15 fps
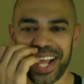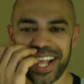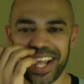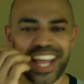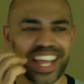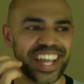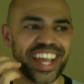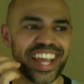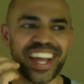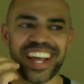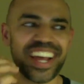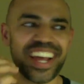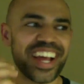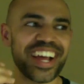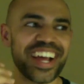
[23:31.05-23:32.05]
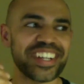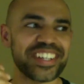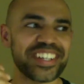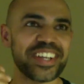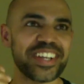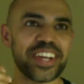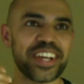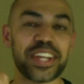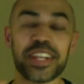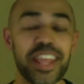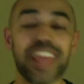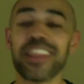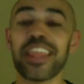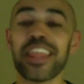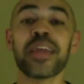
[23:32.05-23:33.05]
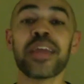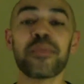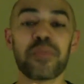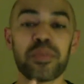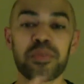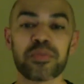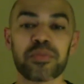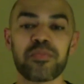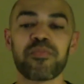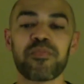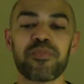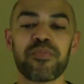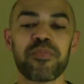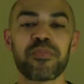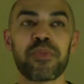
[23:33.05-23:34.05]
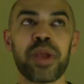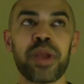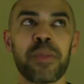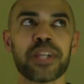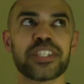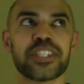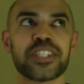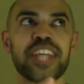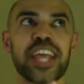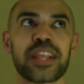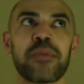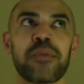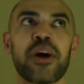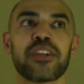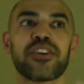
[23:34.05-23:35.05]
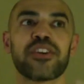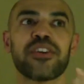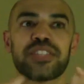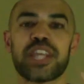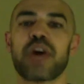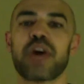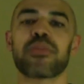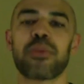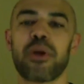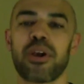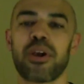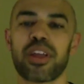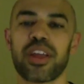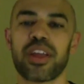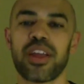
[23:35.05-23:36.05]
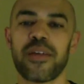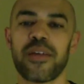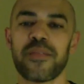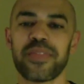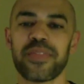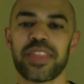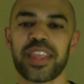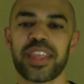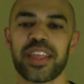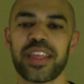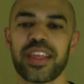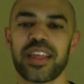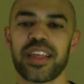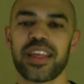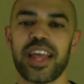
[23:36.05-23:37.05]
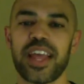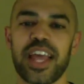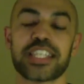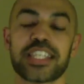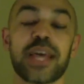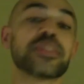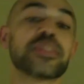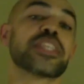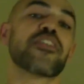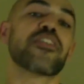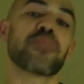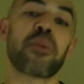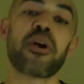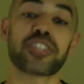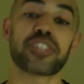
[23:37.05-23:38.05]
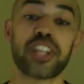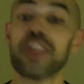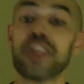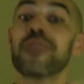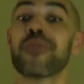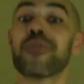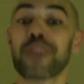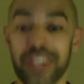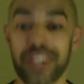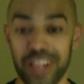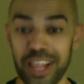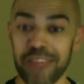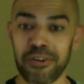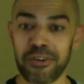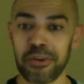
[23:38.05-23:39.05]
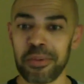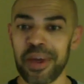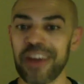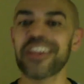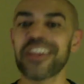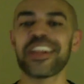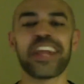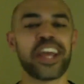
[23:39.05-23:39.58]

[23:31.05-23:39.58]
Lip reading: Like, they pretty much take the mantra of South Park, except South Park's a little more clever about it.